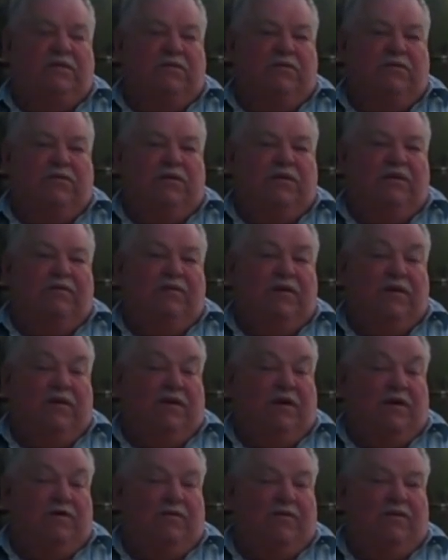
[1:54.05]
between living in
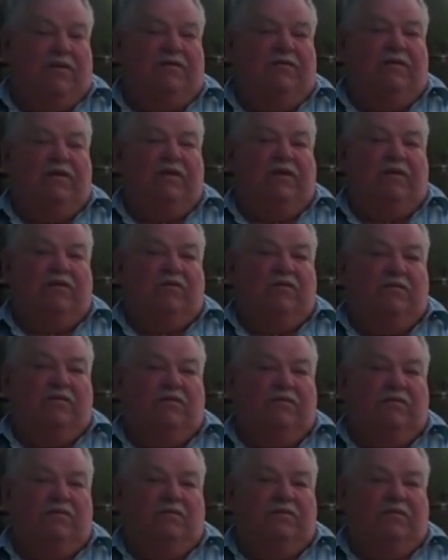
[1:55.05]
Ottawa and living here,
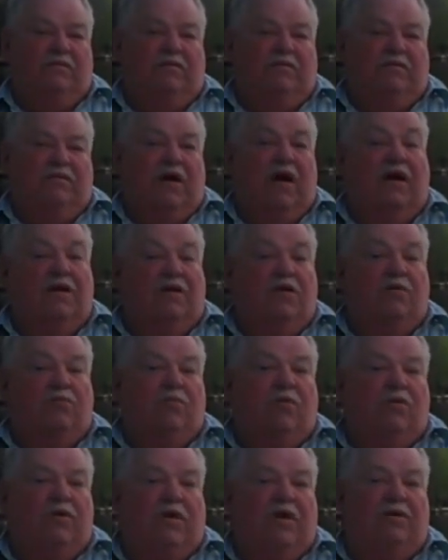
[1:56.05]
I know
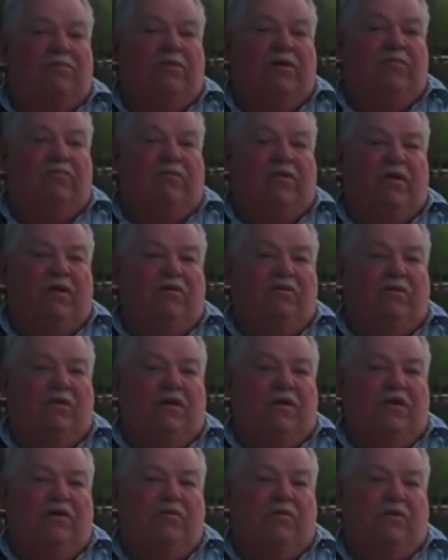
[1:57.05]
more gay people here than
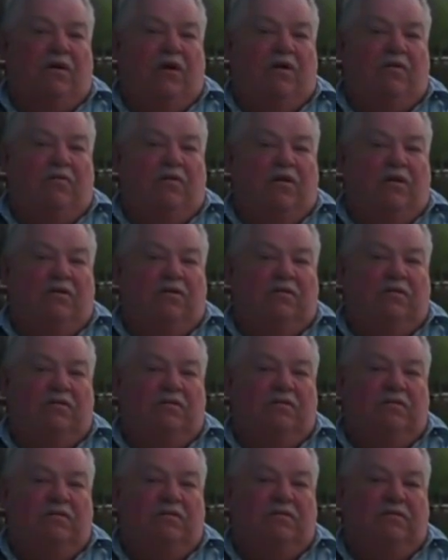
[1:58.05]
I do in Ottawa.
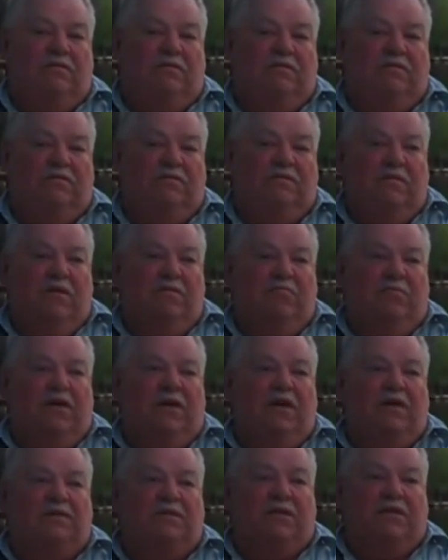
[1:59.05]

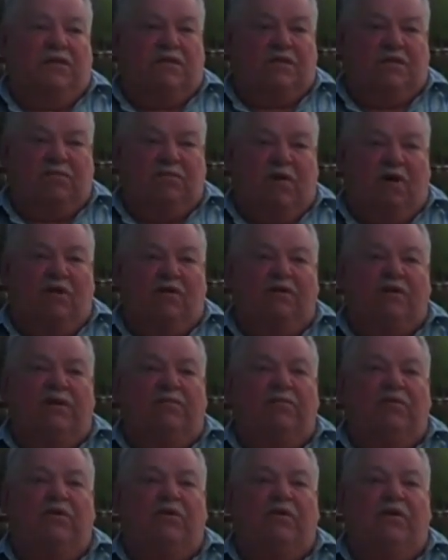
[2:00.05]
Because it's a smaller
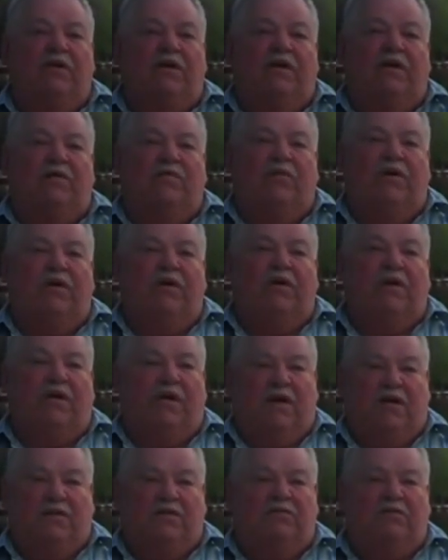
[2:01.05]
community and we
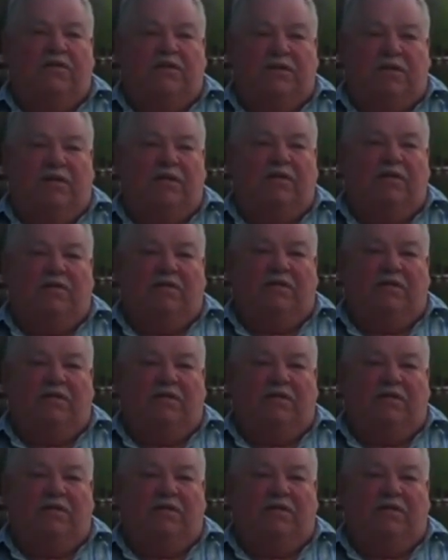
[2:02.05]
connect to each other.